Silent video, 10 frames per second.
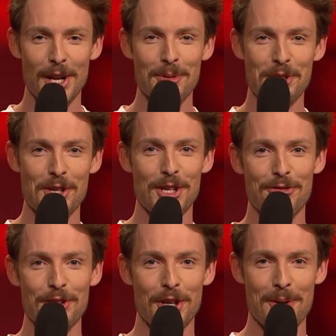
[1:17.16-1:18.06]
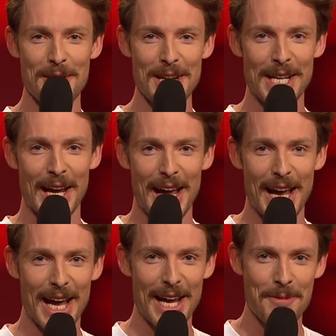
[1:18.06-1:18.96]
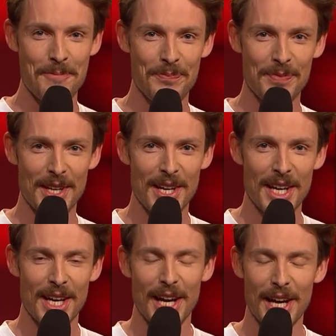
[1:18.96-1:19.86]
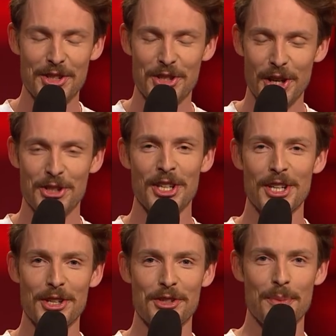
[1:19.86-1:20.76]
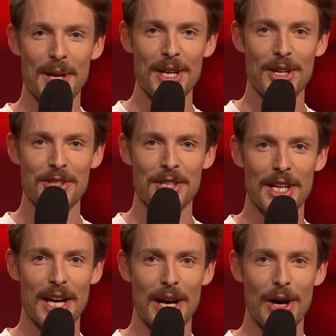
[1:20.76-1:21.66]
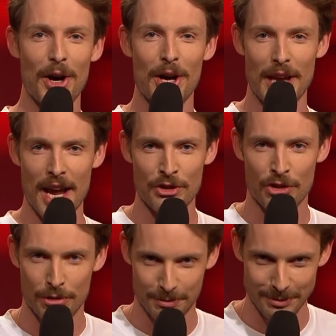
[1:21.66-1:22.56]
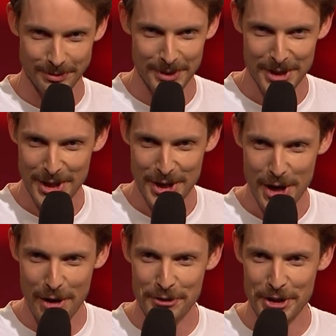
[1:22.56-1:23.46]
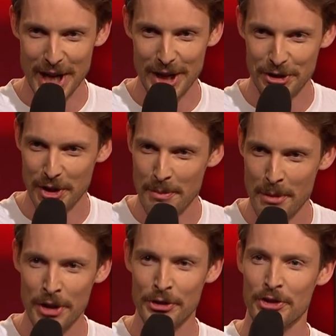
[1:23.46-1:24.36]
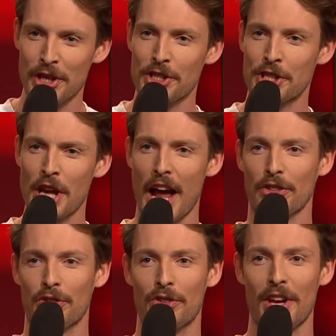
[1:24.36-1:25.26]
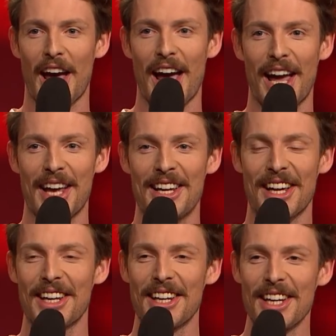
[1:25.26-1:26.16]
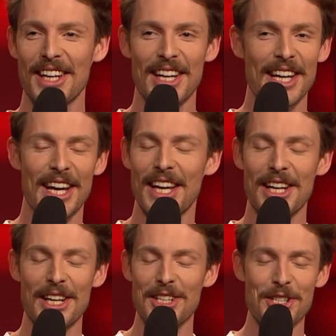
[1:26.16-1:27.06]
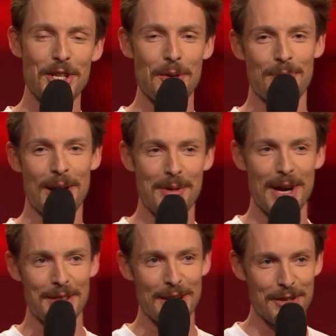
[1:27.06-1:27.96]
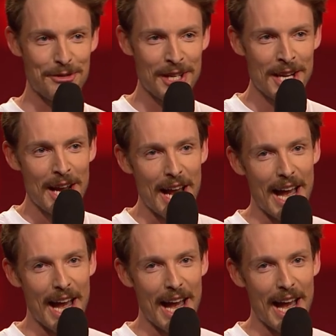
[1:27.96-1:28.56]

opportunity for comedy. And so I said to this man, I said, oh, yes, off to take some monster shits. It did not play well in the lift. You know, but,